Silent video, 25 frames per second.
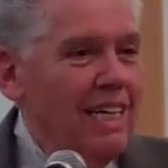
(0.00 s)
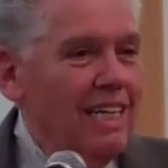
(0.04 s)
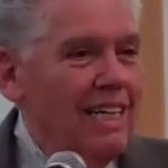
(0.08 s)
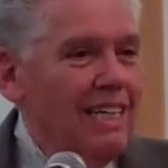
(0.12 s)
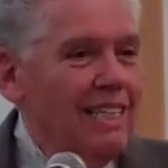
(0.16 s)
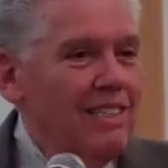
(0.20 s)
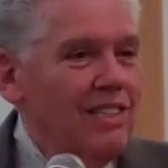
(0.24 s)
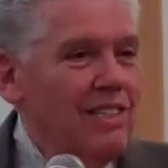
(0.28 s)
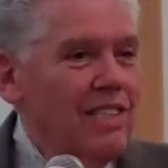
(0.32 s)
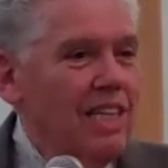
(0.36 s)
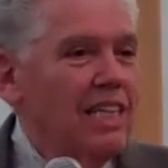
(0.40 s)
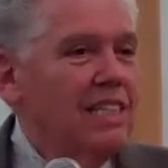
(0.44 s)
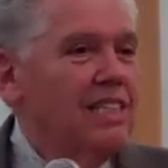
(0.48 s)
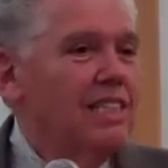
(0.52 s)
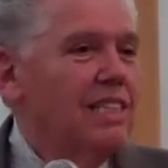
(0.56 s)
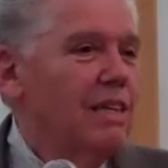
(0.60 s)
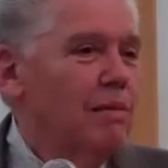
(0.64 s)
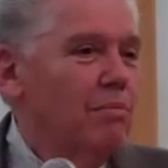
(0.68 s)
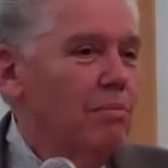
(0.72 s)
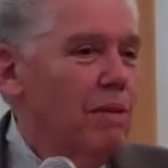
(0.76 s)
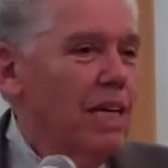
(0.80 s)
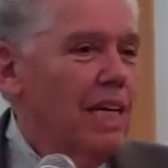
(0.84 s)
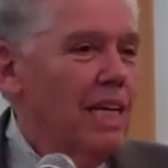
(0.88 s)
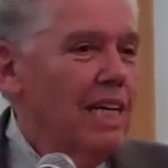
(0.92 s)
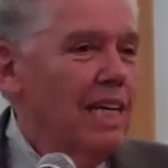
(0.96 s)
said to
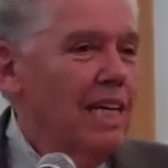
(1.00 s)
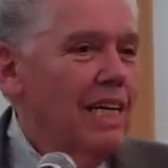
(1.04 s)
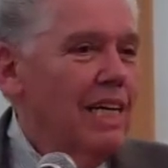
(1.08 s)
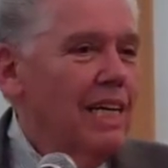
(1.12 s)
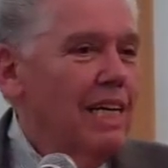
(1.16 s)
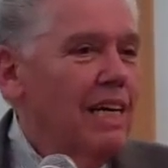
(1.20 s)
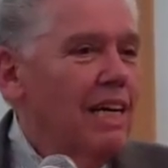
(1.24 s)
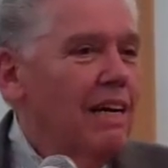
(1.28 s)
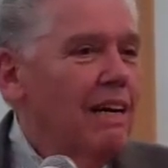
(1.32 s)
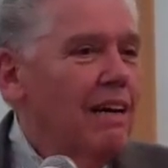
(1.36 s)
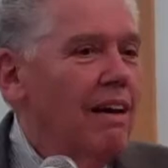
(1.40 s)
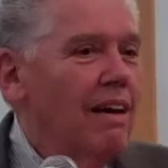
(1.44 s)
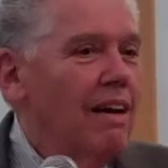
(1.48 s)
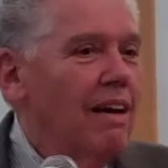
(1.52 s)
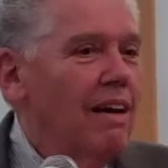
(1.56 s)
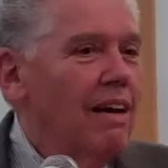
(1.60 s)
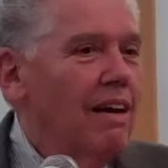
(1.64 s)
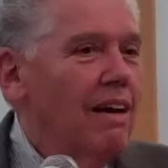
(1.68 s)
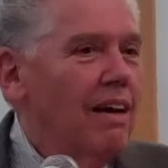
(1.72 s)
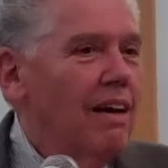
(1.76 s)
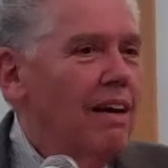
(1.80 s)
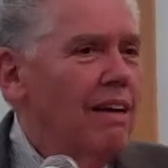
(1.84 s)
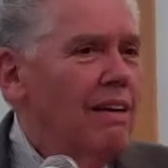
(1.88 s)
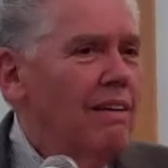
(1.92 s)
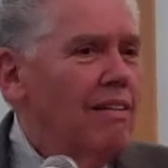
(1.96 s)
me,
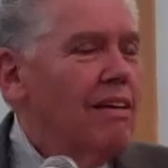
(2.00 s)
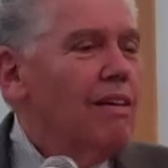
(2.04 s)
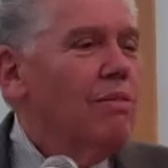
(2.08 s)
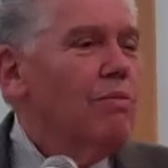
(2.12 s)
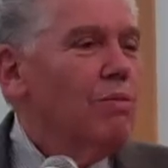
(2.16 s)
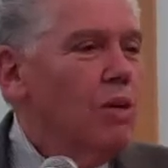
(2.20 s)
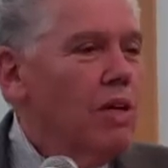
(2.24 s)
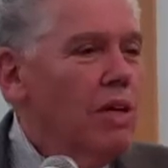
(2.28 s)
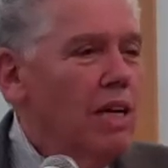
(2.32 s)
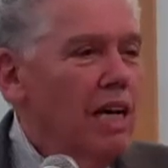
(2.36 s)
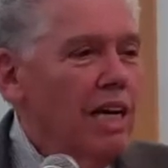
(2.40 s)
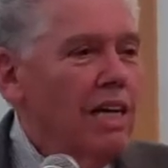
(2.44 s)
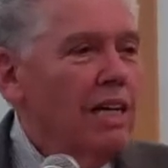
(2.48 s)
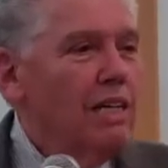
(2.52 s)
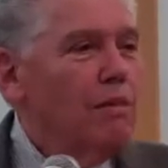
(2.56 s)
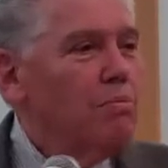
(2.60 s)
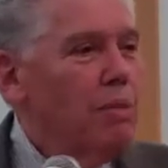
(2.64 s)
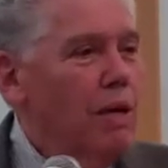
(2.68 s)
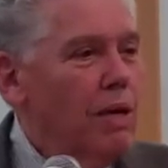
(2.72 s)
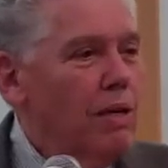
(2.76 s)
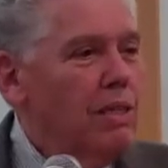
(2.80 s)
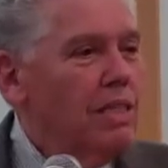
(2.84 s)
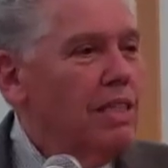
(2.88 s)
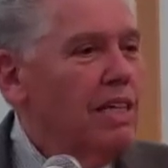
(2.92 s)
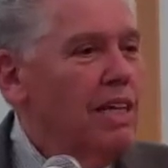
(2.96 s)
"You can work on it
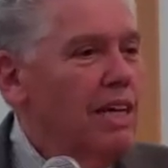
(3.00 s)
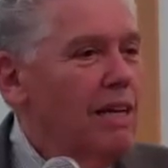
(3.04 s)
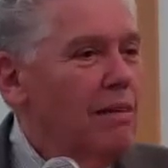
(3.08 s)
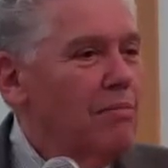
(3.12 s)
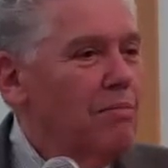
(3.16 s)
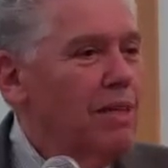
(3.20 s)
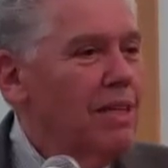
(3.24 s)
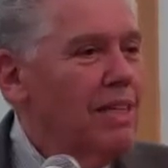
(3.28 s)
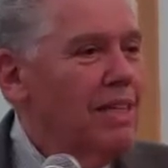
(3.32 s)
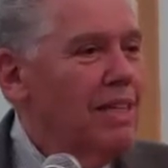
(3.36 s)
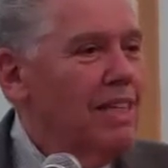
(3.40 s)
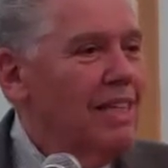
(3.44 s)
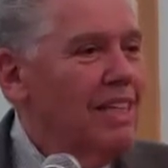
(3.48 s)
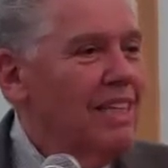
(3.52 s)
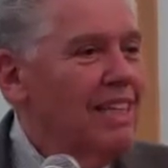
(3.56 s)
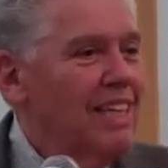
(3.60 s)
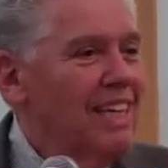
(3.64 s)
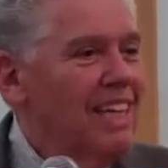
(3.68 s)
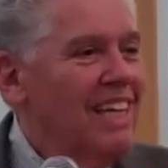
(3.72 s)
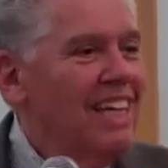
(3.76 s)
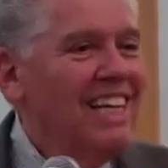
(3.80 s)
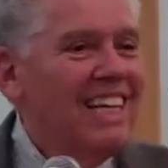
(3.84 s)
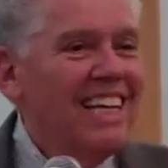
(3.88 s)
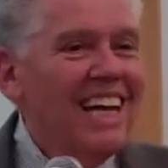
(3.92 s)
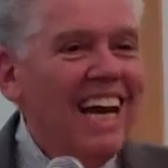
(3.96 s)
part-time."
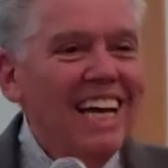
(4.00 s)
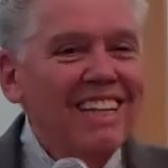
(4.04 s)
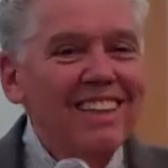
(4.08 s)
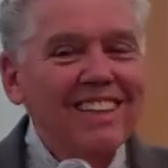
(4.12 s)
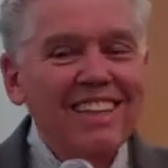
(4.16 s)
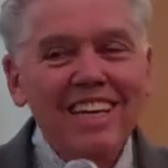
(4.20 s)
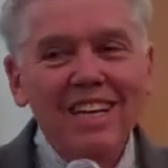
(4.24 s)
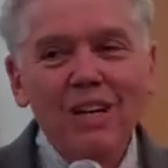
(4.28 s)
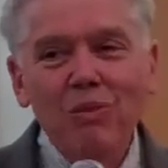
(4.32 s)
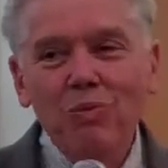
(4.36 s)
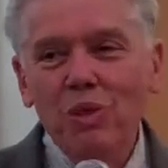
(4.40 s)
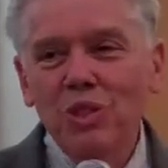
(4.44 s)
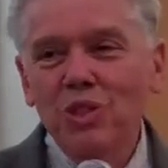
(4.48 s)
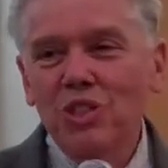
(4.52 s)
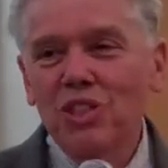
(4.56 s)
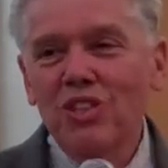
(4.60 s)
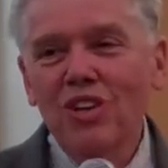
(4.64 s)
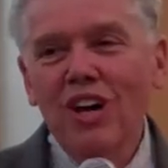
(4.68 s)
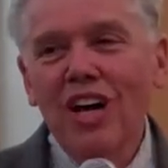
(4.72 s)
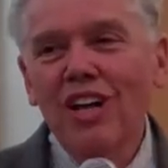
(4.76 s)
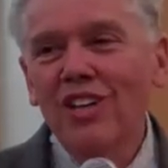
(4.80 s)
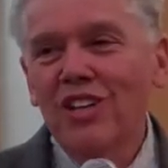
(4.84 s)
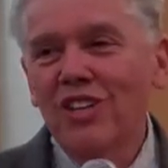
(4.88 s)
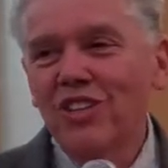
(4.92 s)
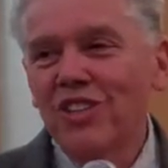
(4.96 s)
I thought it was an
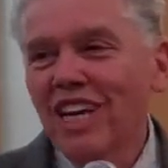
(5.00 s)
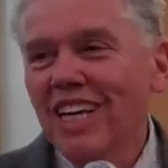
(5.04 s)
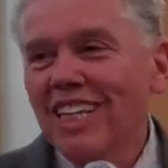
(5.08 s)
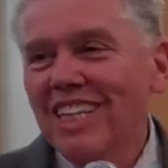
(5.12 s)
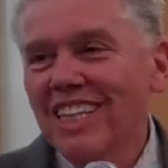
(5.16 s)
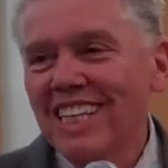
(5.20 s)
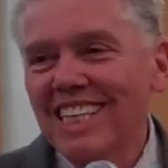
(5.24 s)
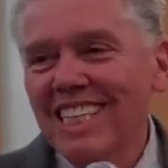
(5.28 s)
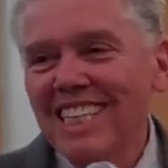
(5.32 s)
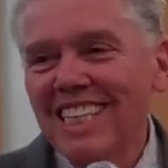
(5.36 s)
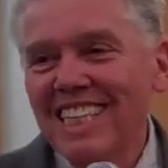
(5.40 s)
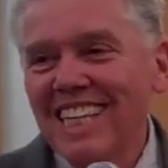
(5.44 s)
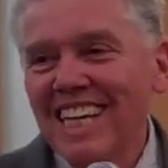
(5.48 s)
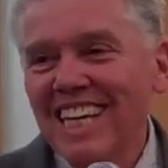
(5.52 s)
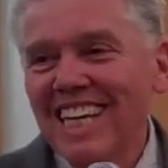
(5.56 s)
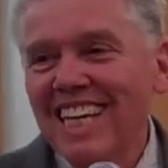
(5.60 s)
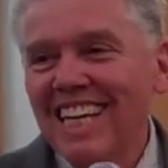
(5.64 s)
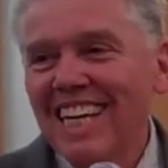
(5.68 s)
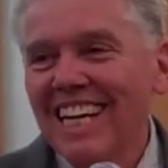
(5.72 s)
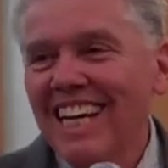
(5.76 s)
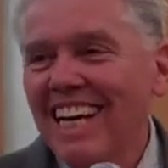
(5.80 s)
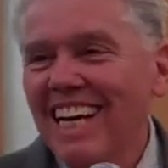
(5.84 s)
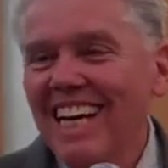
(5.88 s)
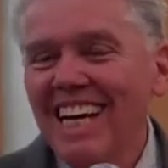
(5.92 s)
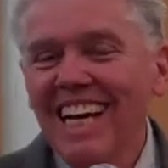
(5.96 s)
all-or-nothing thing.
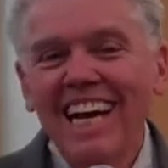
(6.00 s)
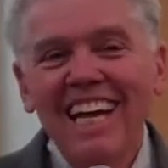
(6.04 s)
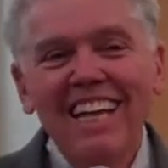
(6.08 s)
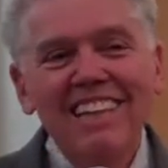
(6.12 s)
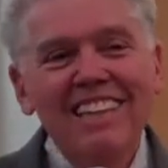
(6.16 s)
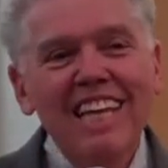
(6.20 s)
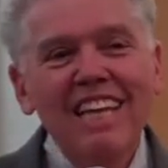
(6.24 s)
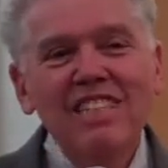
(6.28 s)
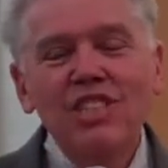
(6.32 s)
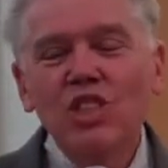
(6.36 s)
And that